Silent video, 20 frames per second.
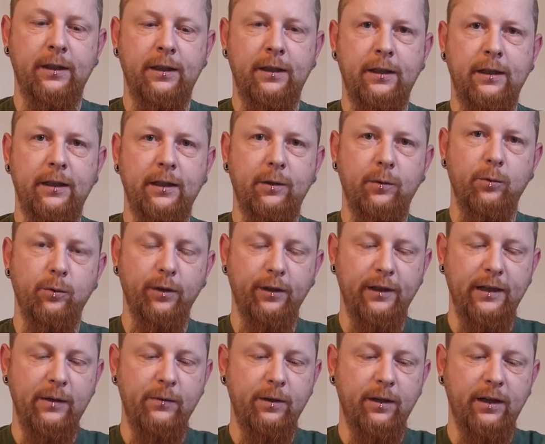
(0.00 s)
Then going
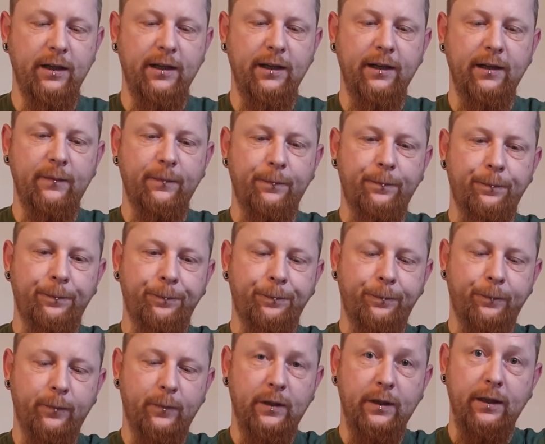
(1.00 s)
down the line,
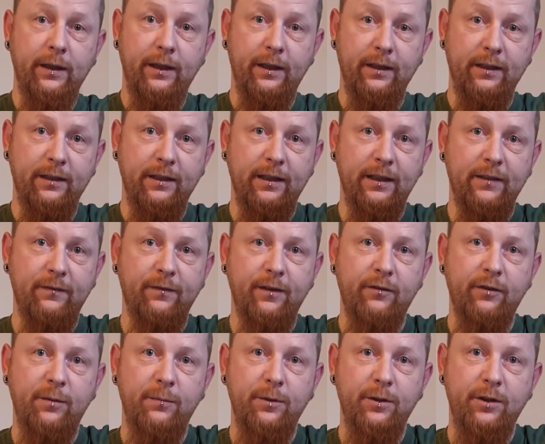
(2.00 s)
again,
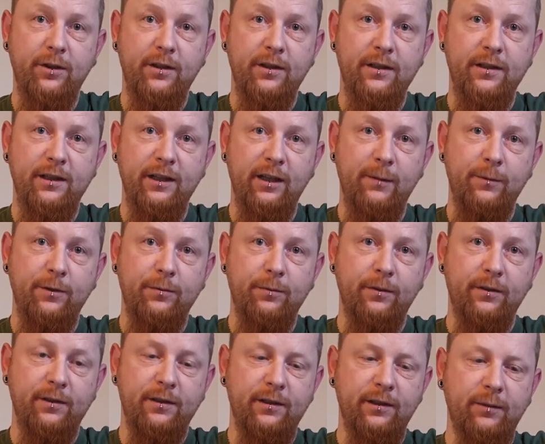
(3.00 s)
very much the same as with
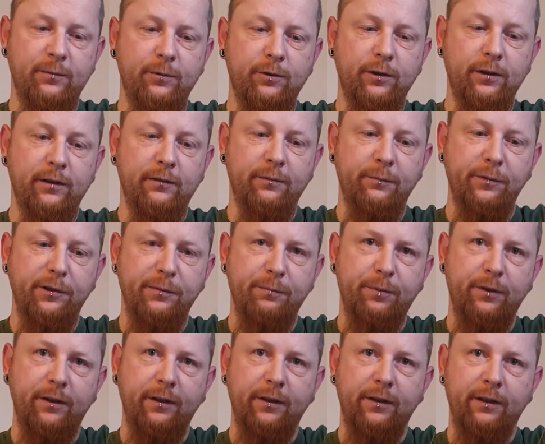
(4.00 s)
the still water from this
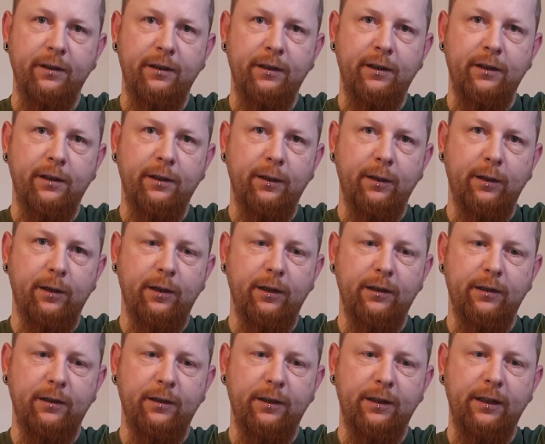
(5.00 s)
point. You've
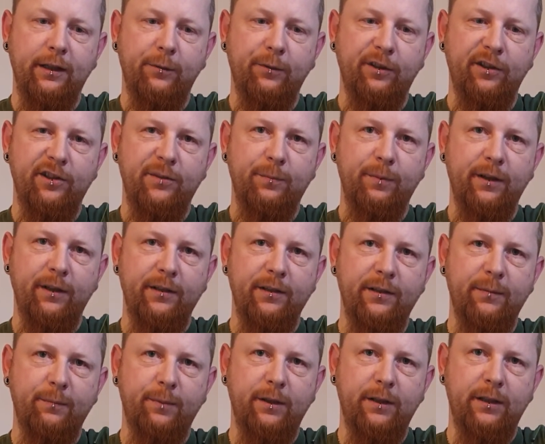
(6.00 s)
got equally spaced
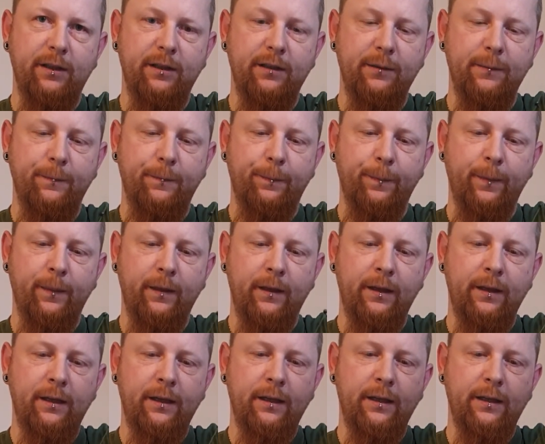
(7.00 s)
apart,
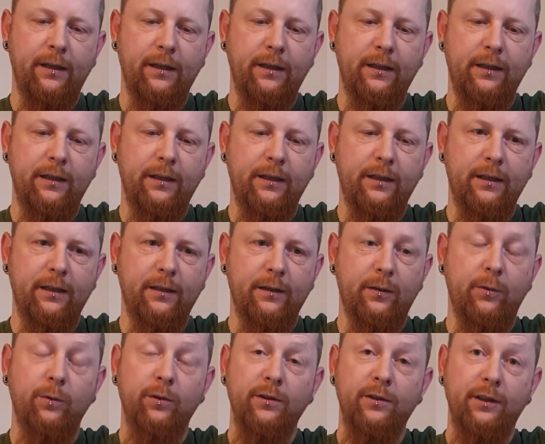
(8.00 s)

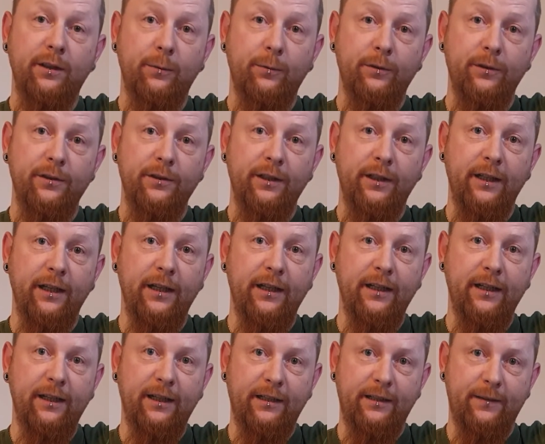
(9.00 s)
or as equal as you can
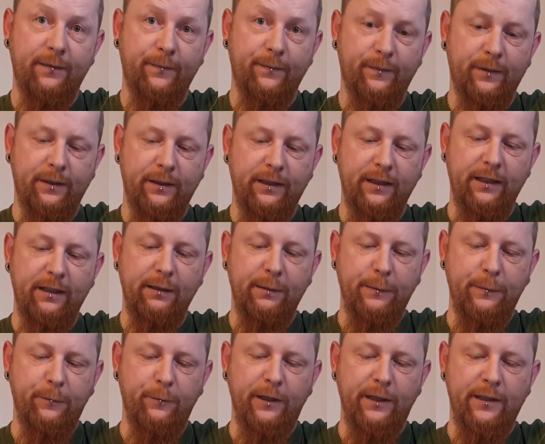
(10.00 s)
get, the
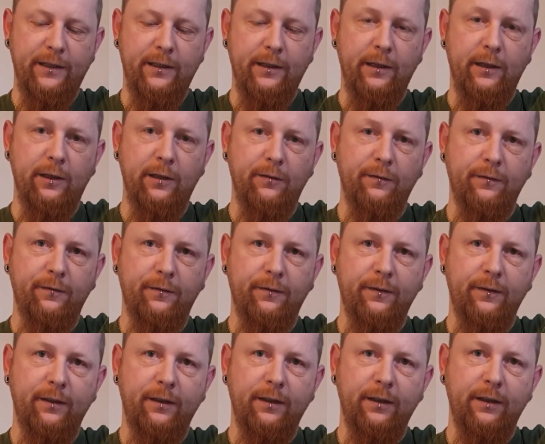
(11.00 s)
rest of
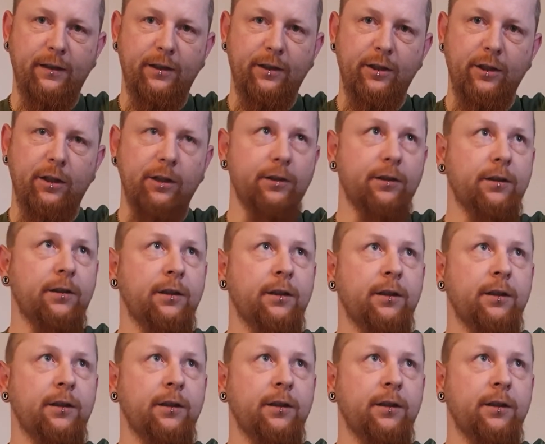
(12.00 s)
the shot